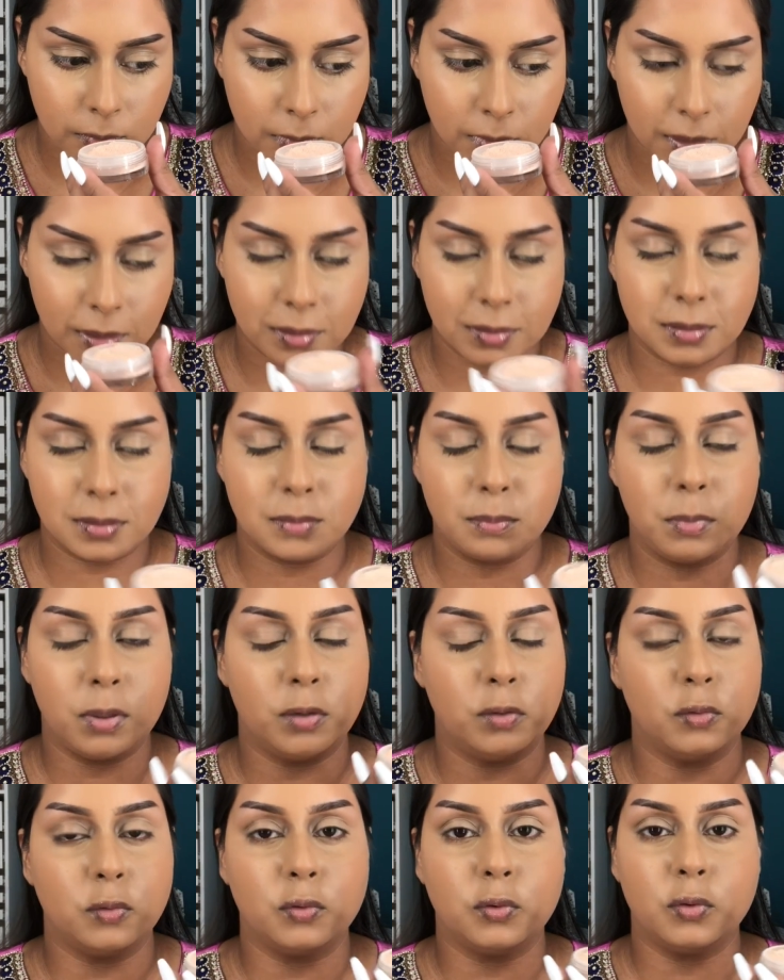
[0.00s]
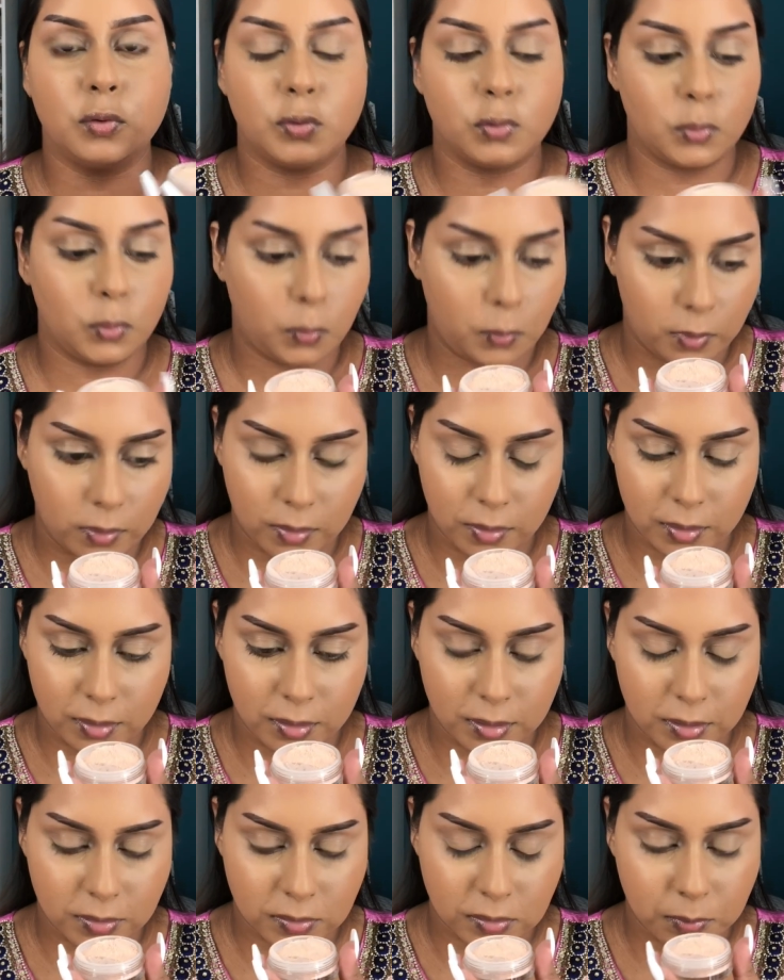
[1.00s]
it smells so
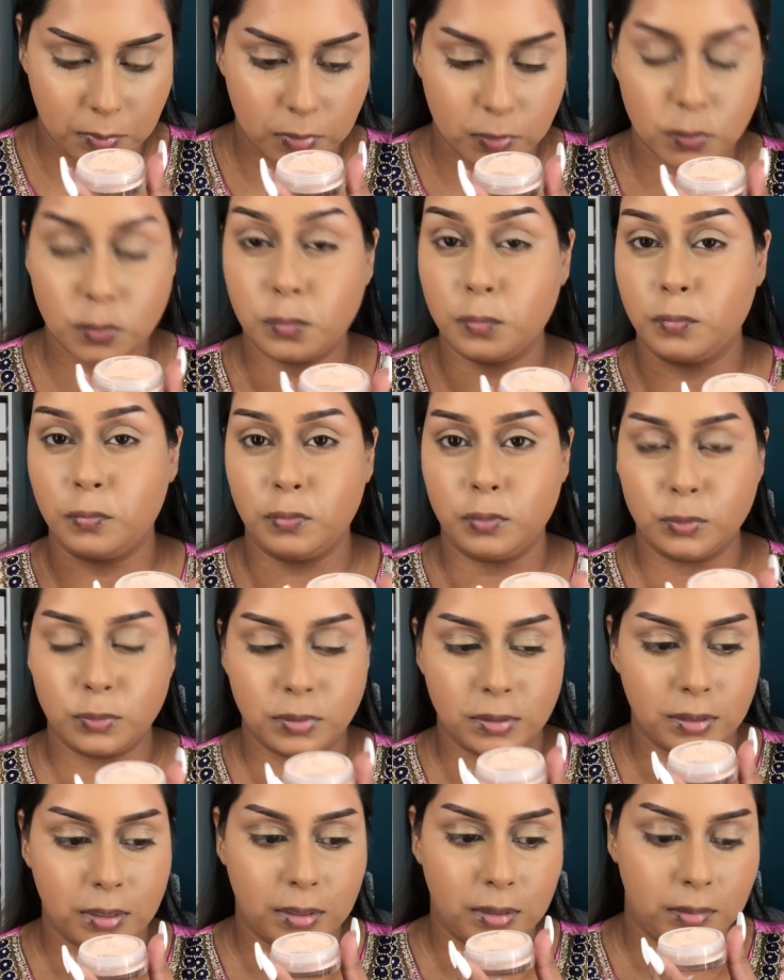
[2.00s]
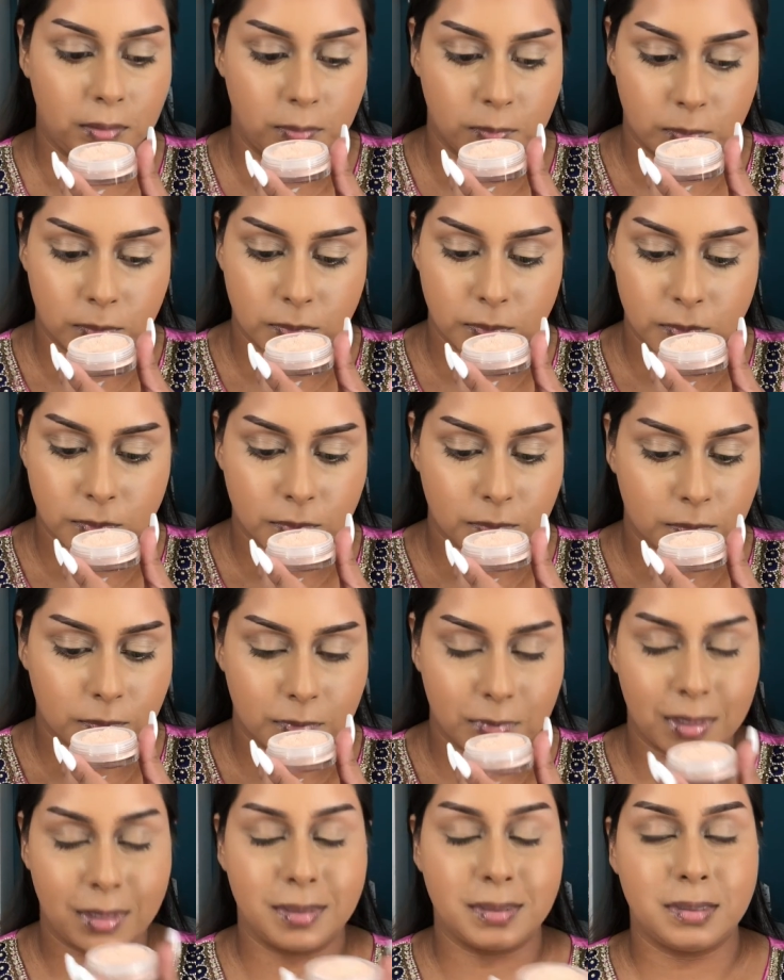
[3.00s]
good. It smells fruity.
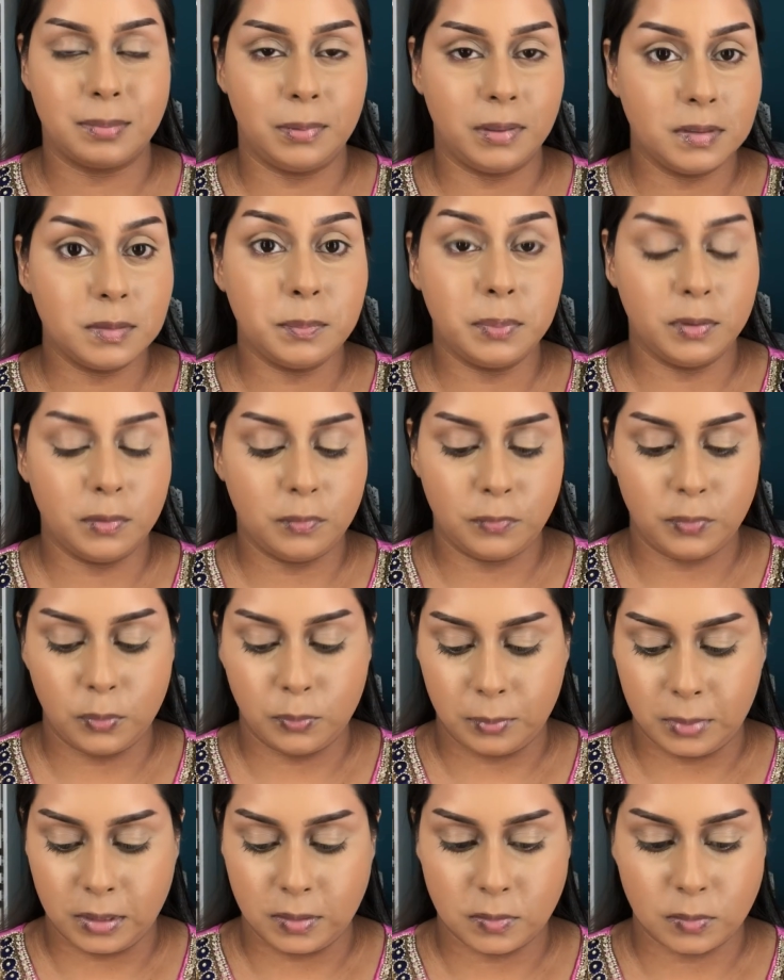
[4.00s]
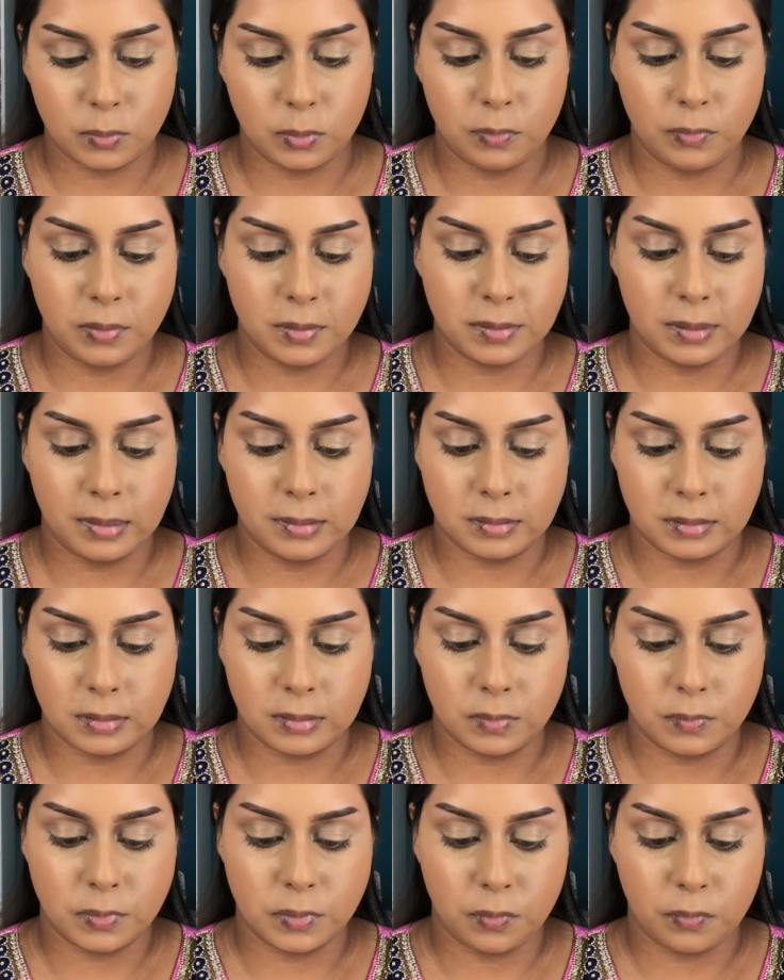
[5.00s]
It smells perfumey, so if you're
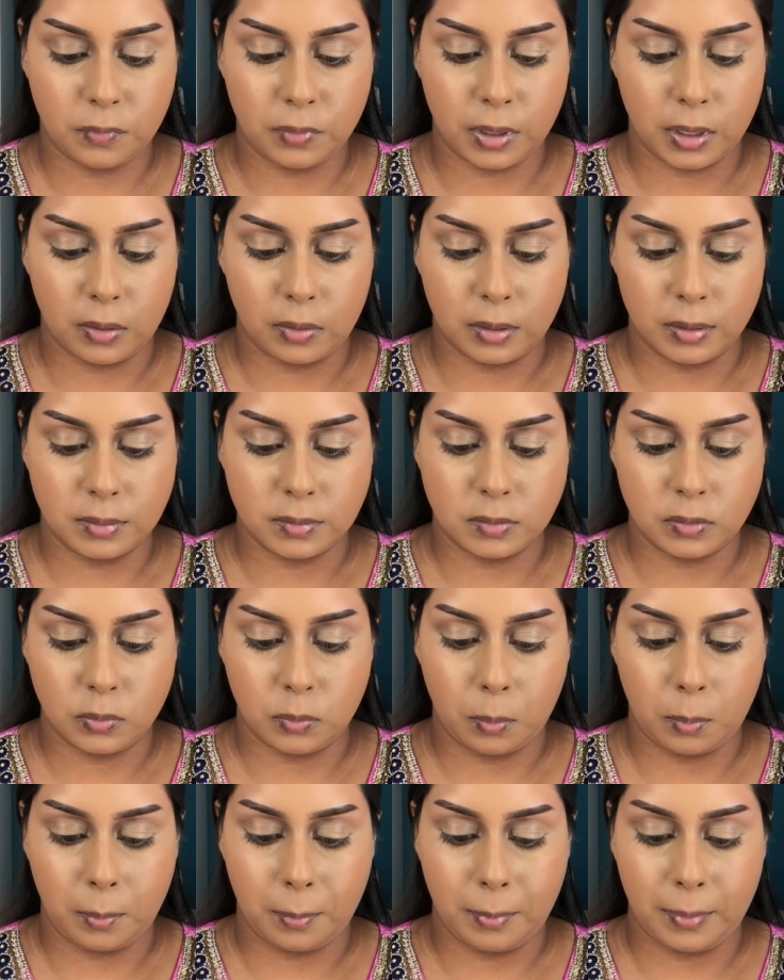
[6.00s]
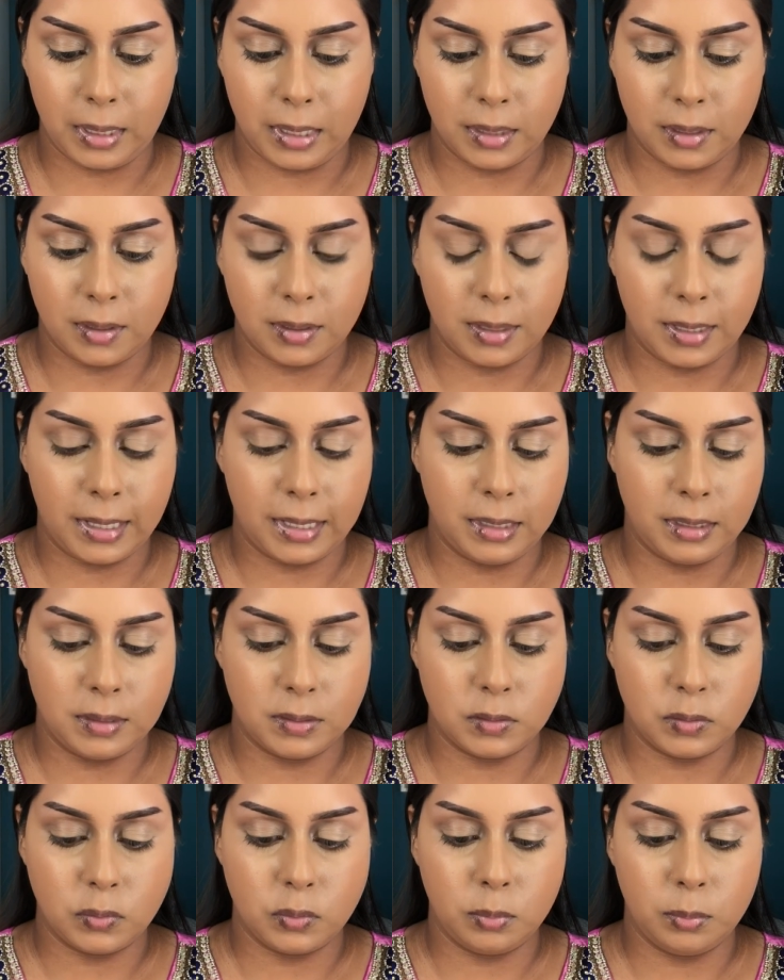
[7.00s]
sensitive to fragrance, you may not like
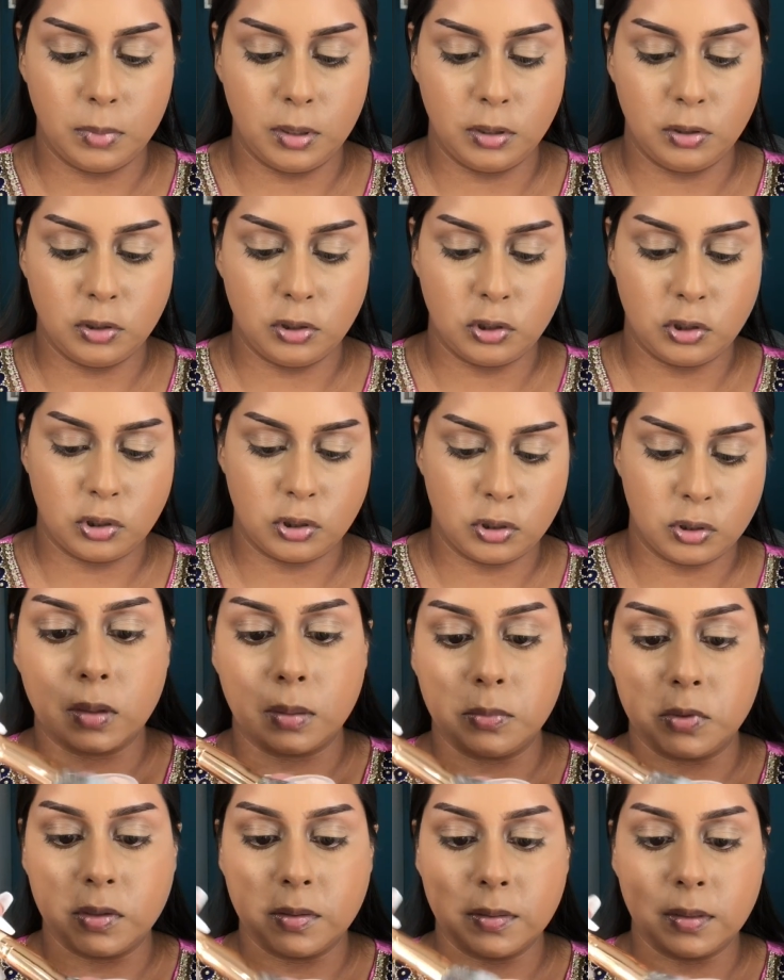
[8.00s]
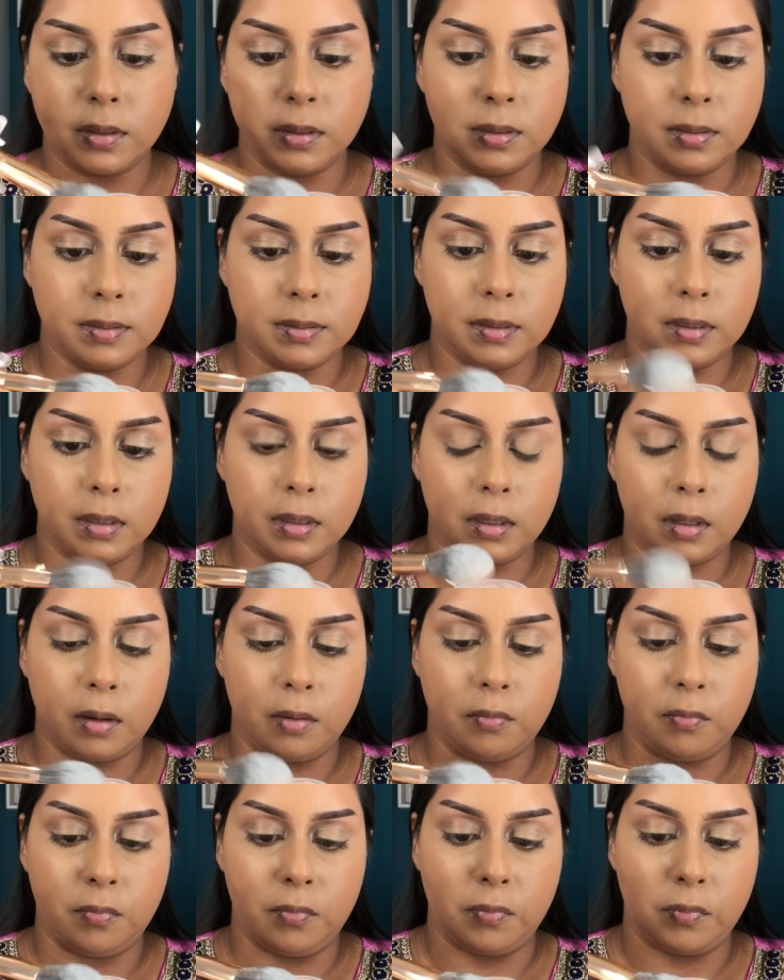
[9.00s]
this too much. I'm just gonna take a
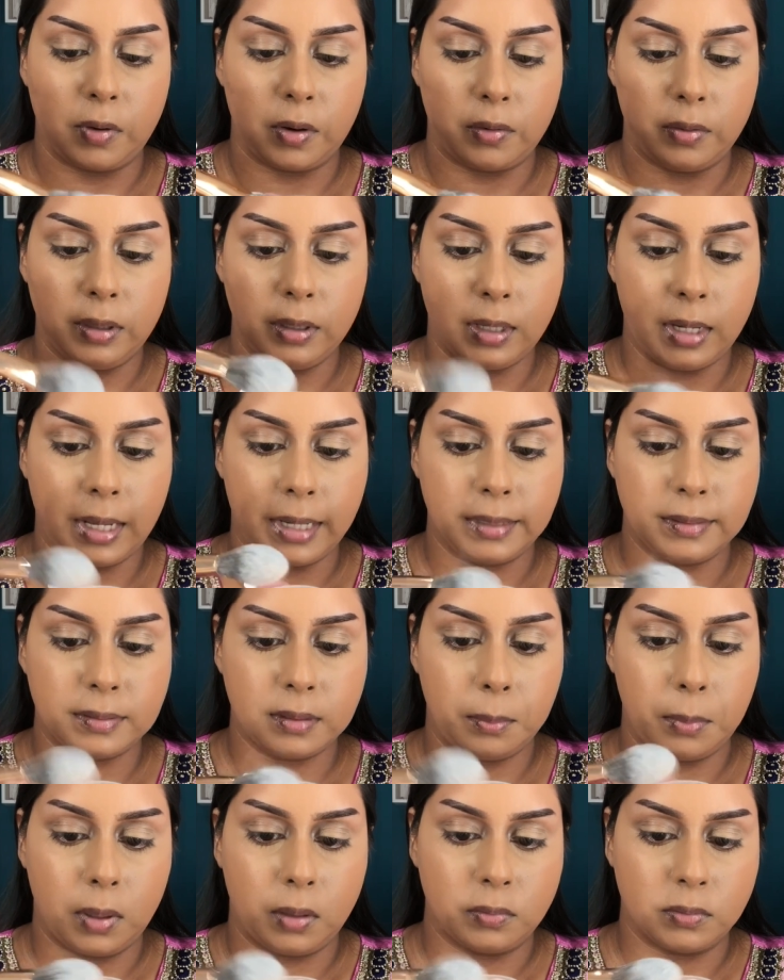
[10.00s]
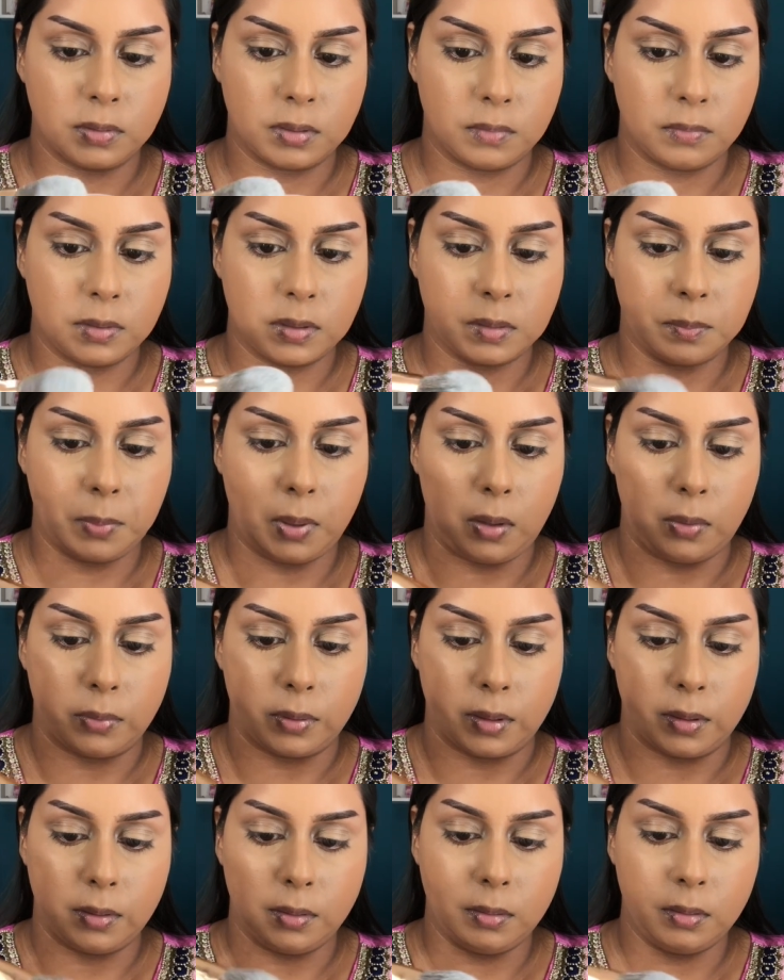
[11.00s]
very light amount of this
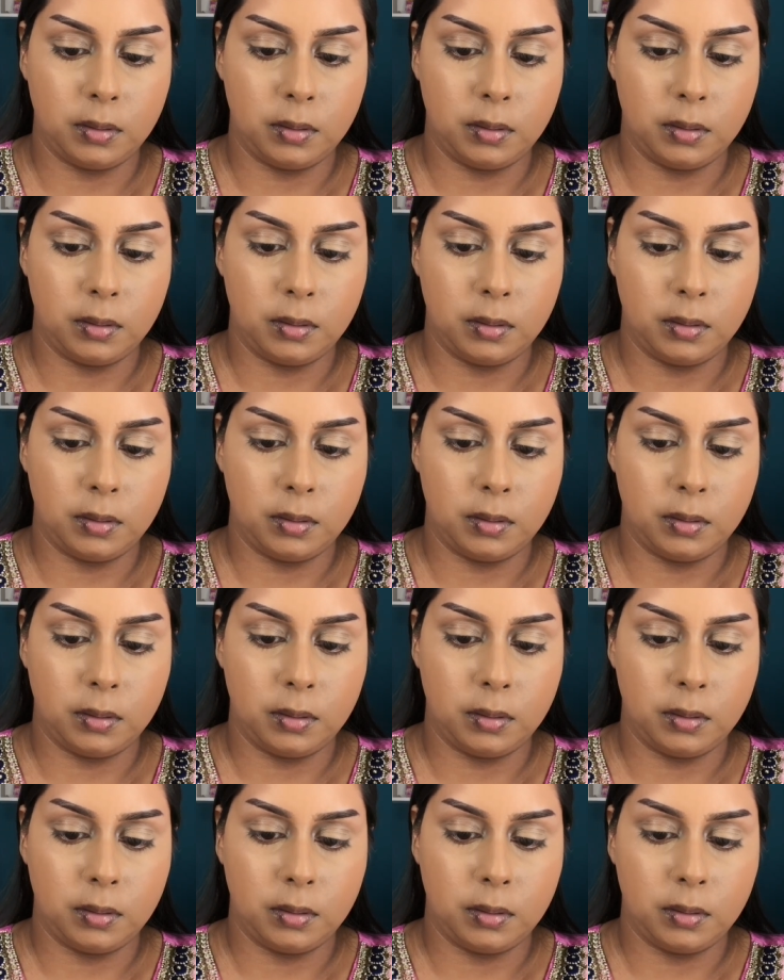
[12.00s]
powder,